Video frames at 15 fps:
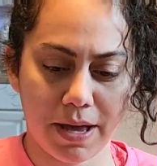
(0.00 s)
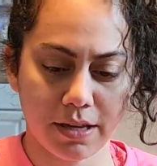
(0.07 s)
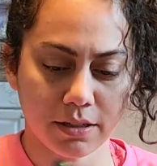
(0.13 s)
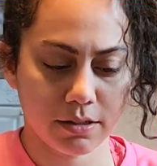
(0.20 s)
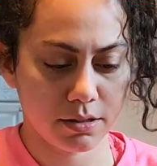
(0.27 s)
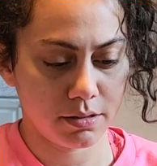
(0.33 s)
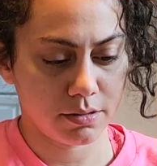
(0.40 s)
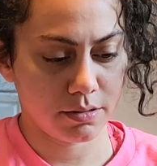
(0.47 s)
That's
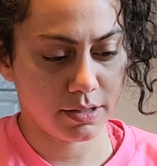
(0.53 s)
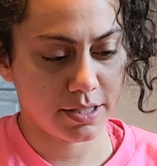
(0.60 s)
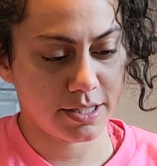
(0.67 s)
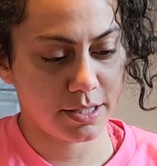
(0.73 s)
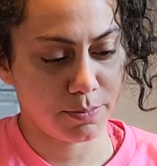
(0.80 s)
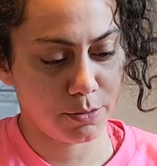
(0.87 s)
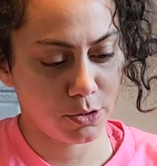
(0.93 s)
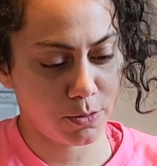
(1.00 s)
the pack, yeah. This
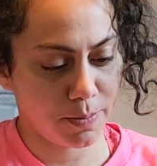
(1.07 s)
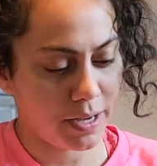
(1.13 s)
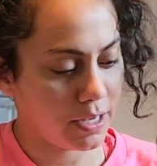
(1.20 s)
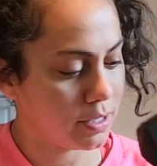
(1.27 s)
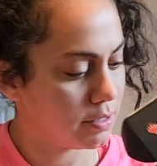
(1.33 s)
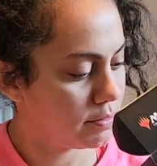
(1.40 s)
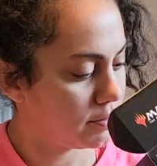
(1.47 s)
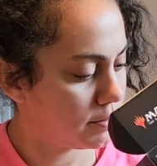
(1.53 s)
is the booster pack?
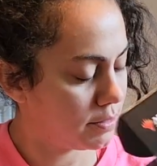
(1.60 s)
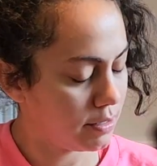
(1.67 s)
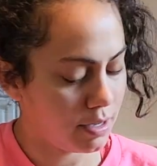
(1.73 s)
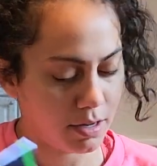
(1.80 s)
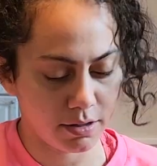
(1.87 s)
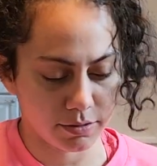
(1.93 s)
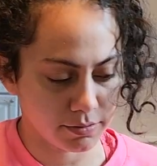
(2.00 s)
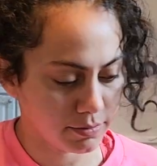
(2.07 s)
Yep.
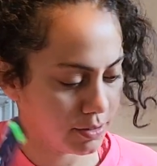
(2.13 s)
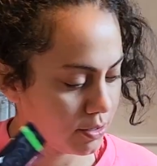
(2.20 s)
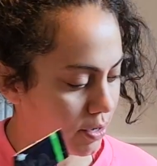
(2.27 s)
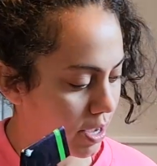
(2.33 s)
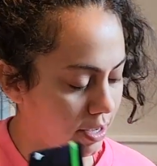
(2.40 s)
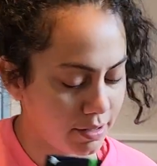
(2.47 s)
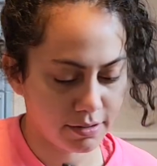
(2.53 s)
Oh, okay.